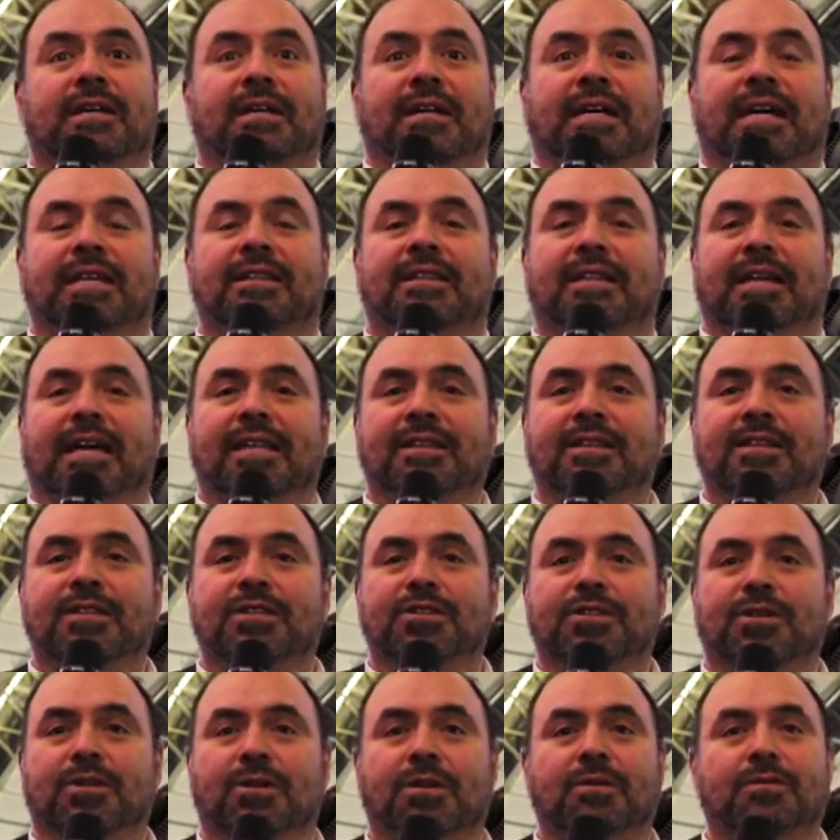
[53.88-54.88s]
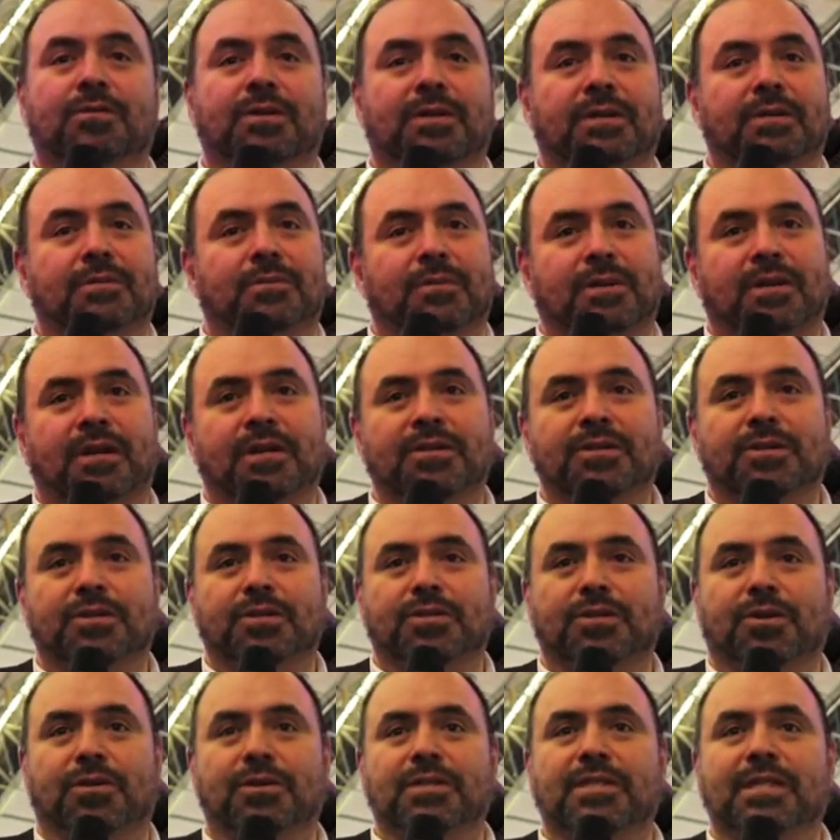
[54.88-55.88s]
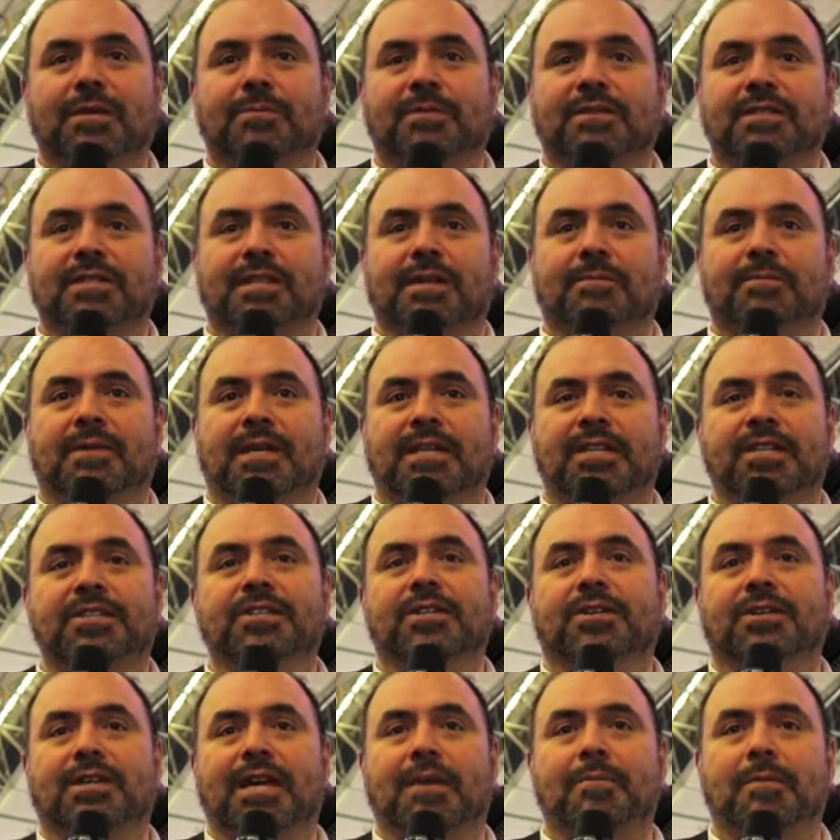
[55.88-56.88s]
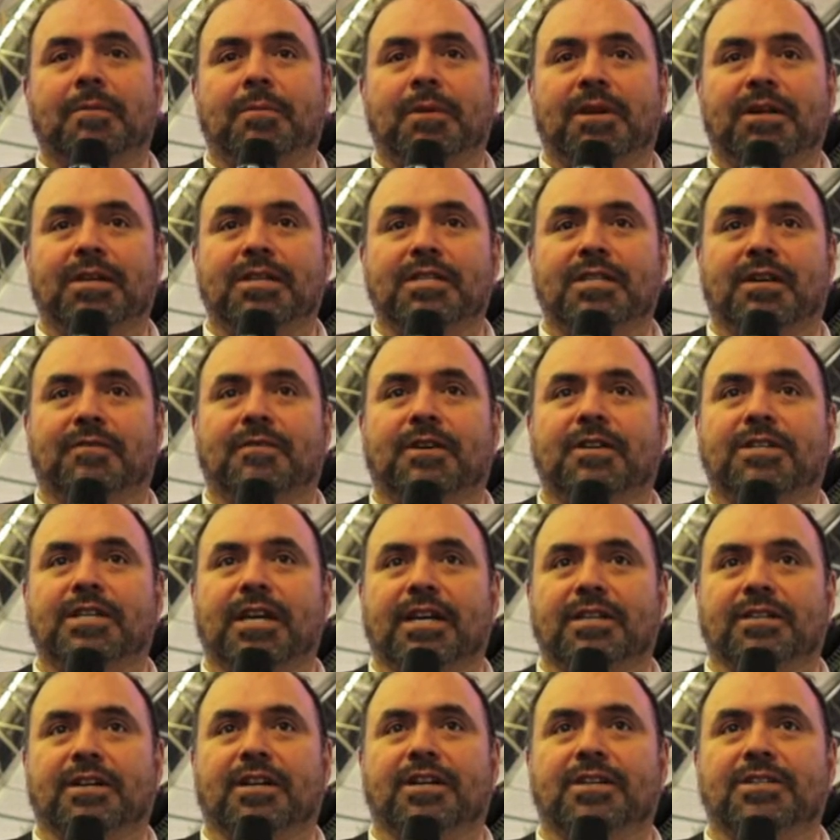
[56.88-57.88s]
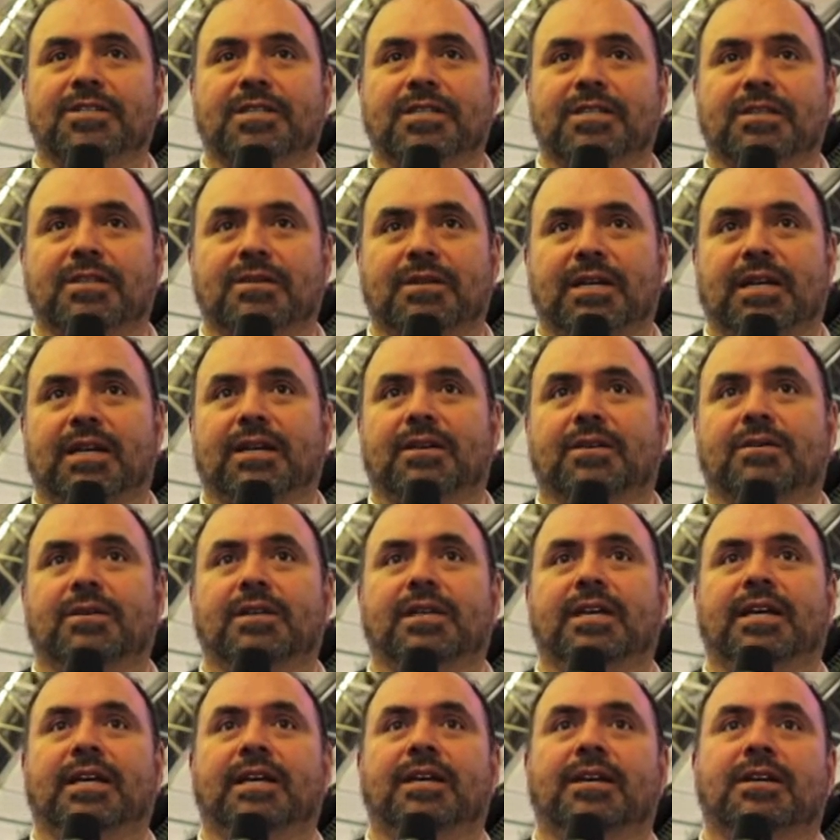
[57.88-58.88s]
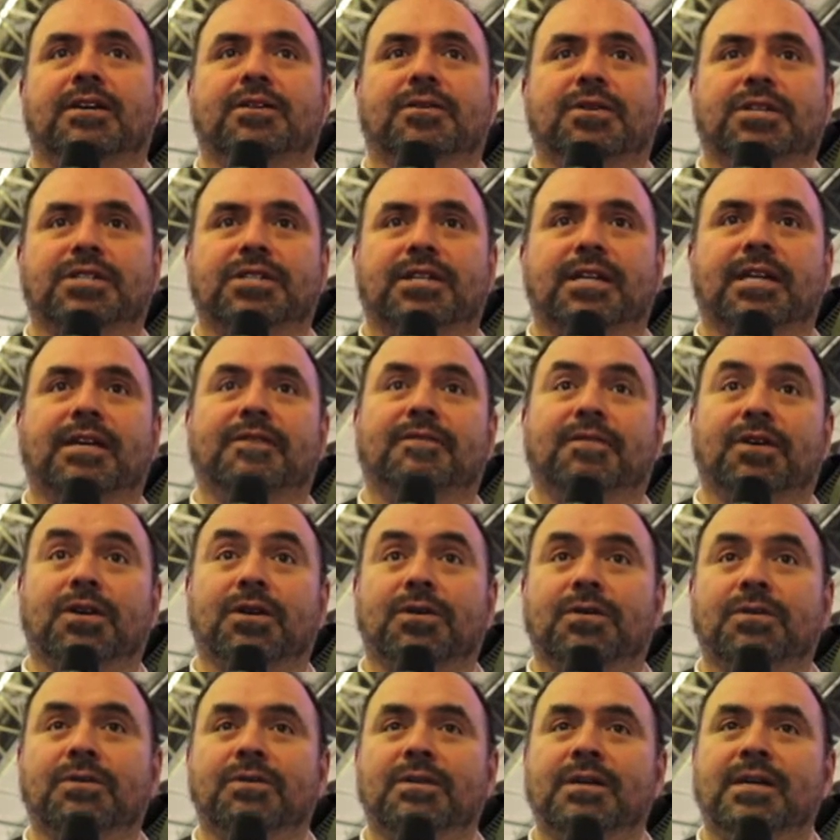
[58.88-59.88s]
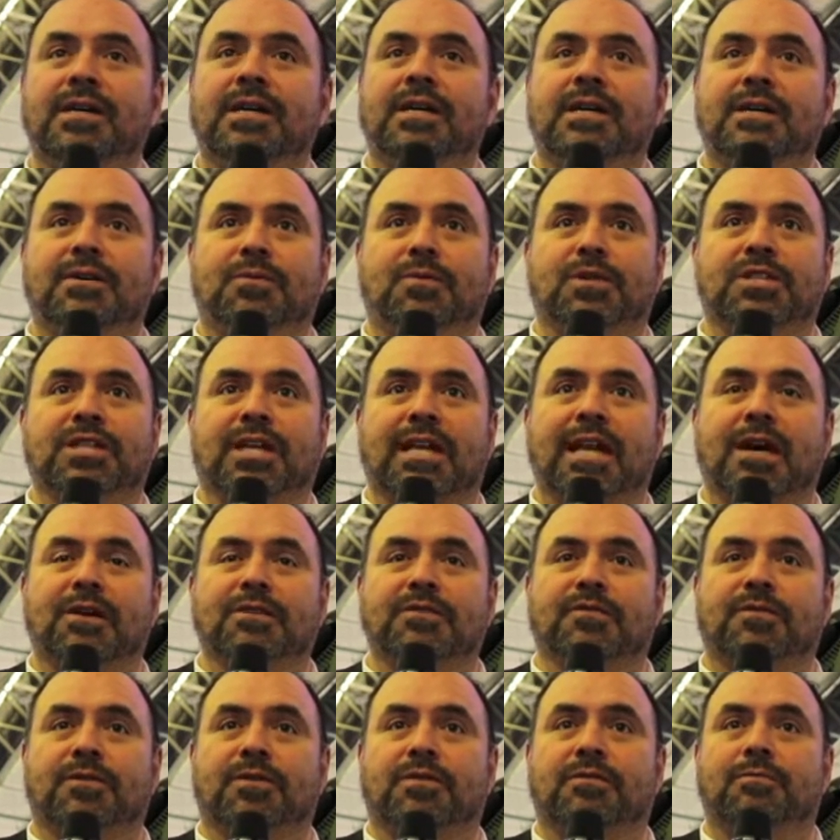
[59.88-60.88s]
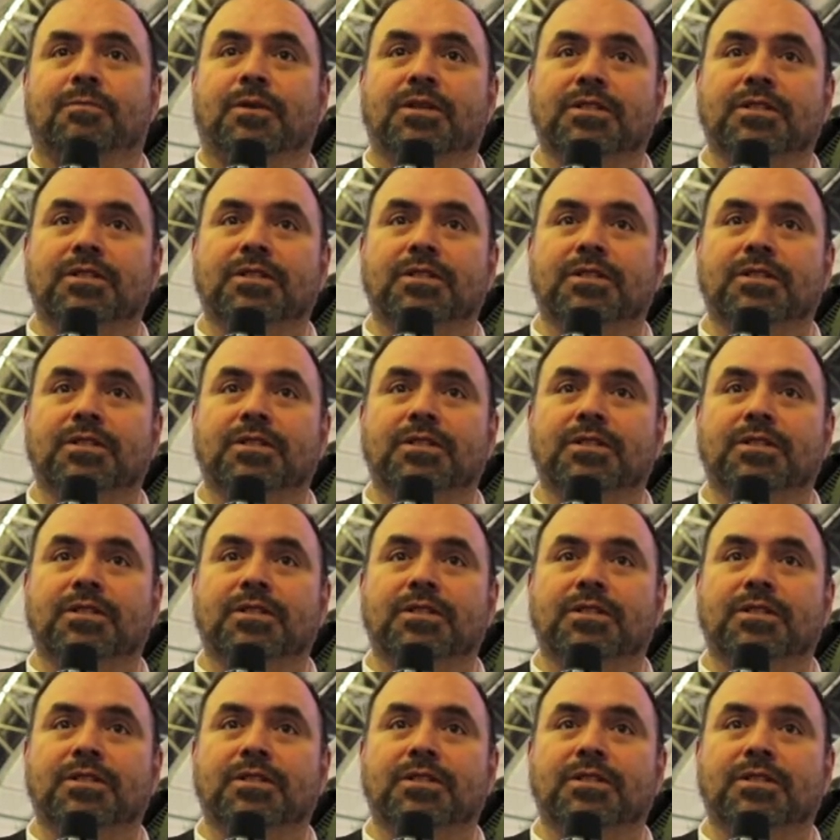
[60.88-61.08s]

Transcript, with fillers: At, at, this show, we're, we're also showing some, some additional capabilities of our technologies. Uh, the Christie view, which allows for